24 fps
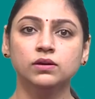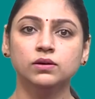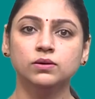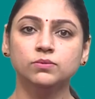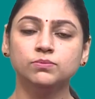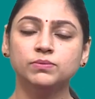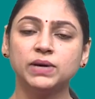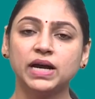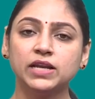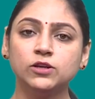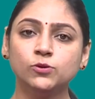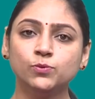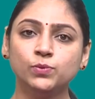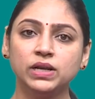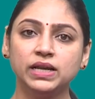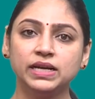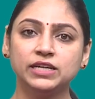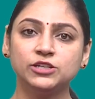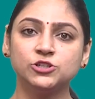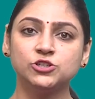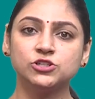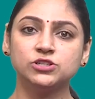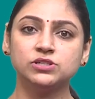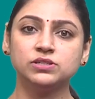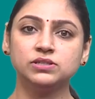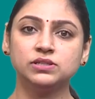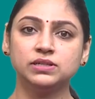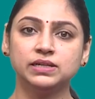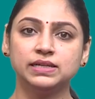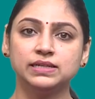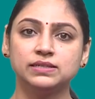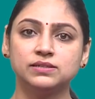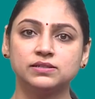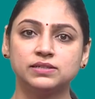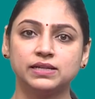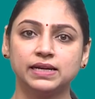Manipulation
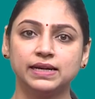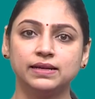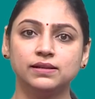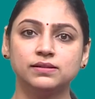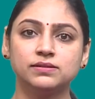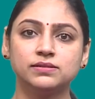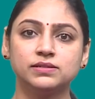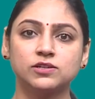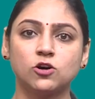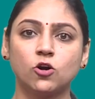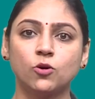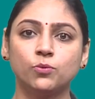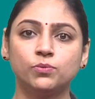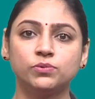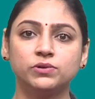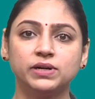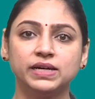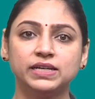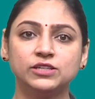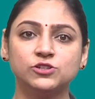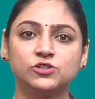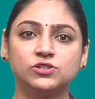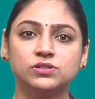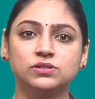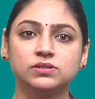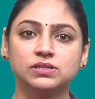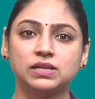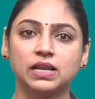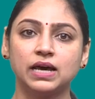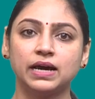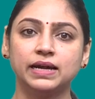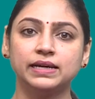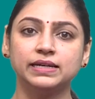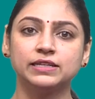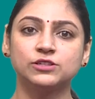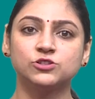entails operations
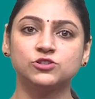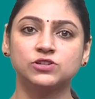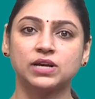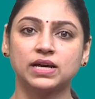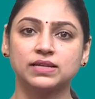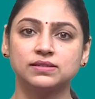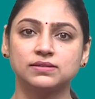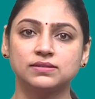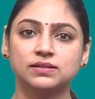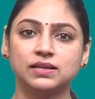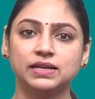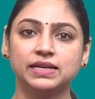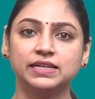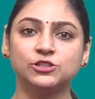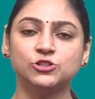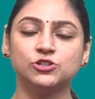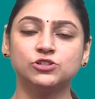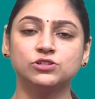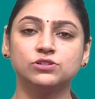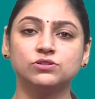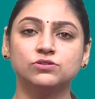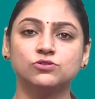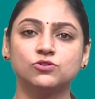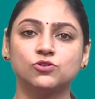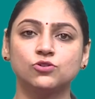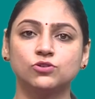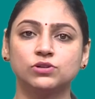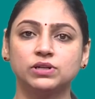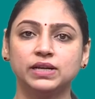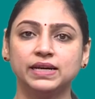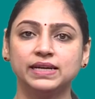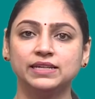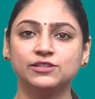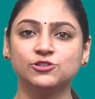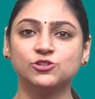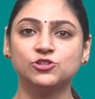like translation,
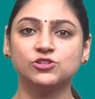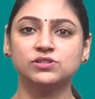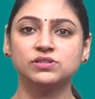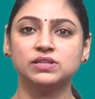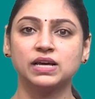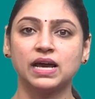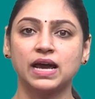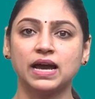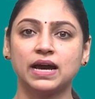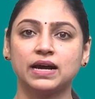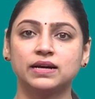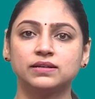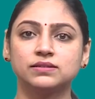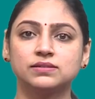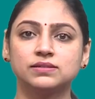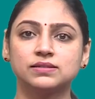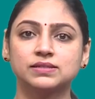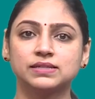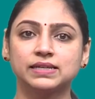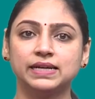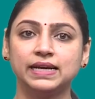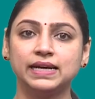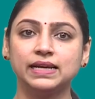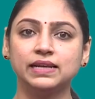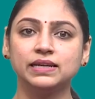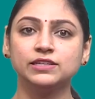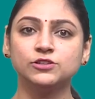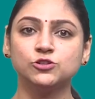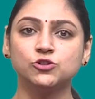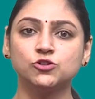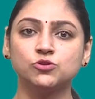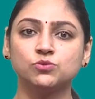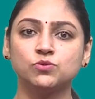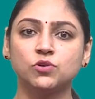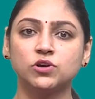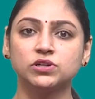rotation, and scaling
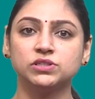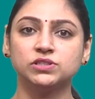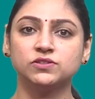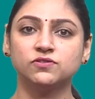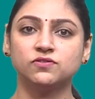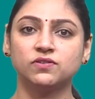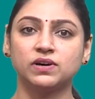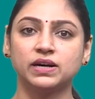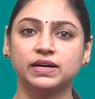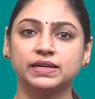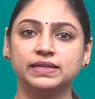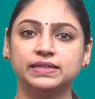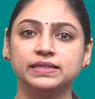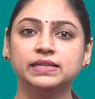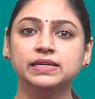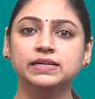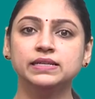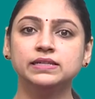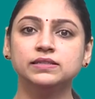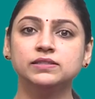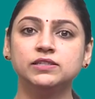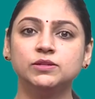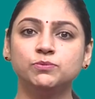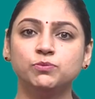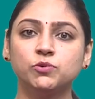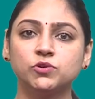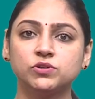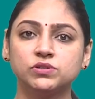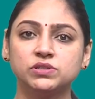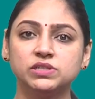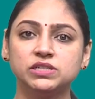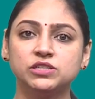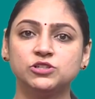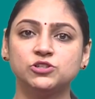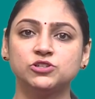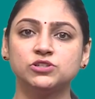to modify the
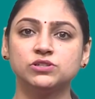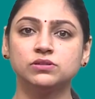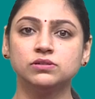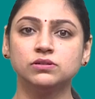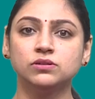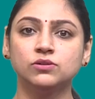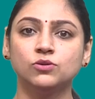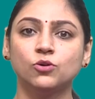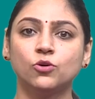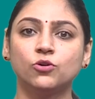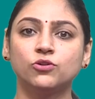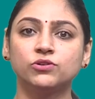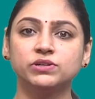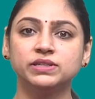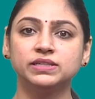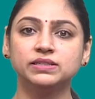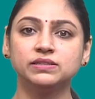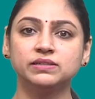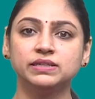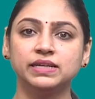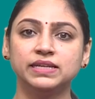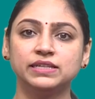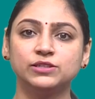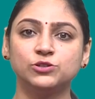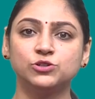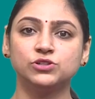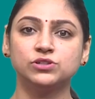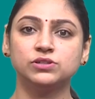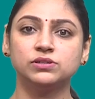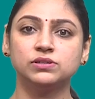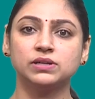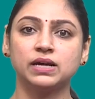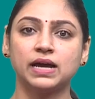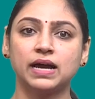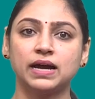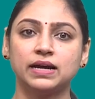position,
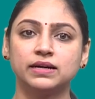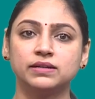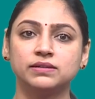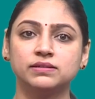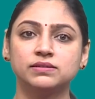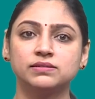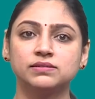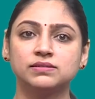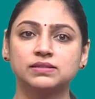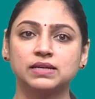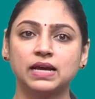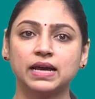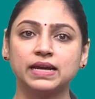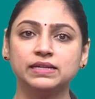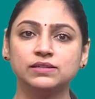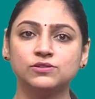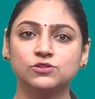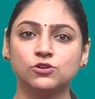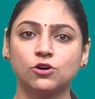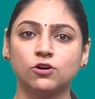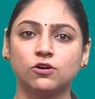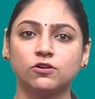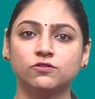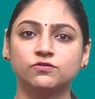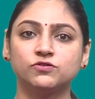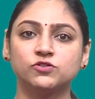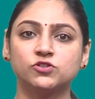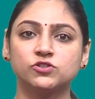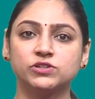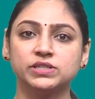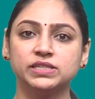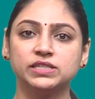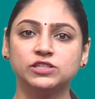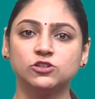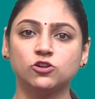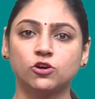orientation, and size of
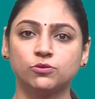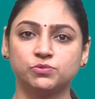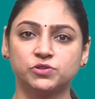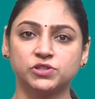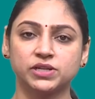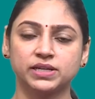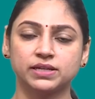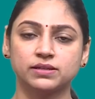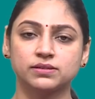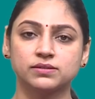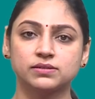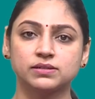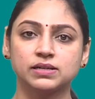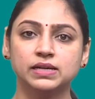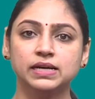3D objects,